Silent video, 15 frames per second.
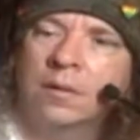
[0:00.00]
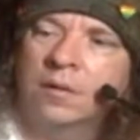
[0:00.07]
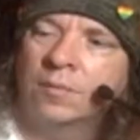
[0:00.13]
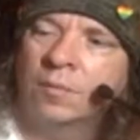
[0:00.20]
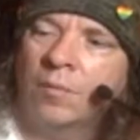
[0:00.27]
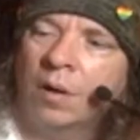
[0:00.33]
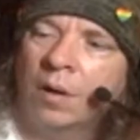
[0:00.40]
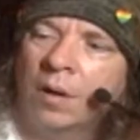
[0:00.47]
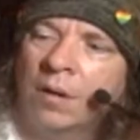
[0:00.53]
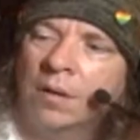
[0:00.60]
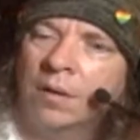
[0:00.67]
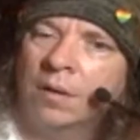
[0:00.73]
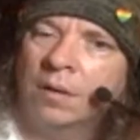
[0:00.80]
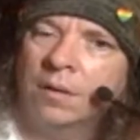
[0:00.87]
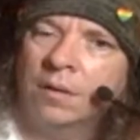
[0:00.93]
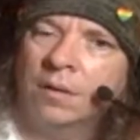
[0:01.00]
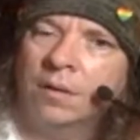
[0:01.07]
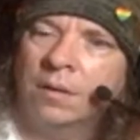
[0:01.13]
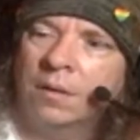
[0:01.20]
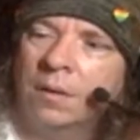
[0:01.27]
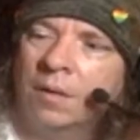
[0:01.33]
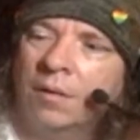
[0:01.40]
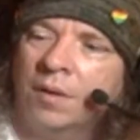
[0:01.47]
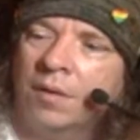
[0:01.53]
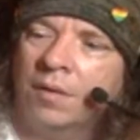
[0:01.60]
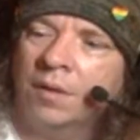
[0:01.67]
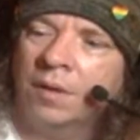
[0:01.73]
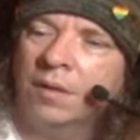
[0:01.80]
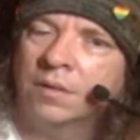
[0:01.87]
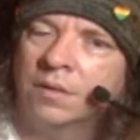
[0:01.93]
there's Ron. How
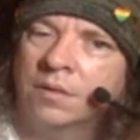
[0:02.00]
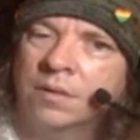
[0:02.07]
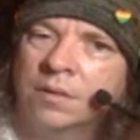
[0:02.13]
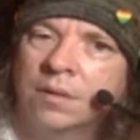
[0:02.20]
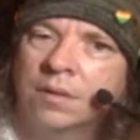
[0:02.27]
cute he is.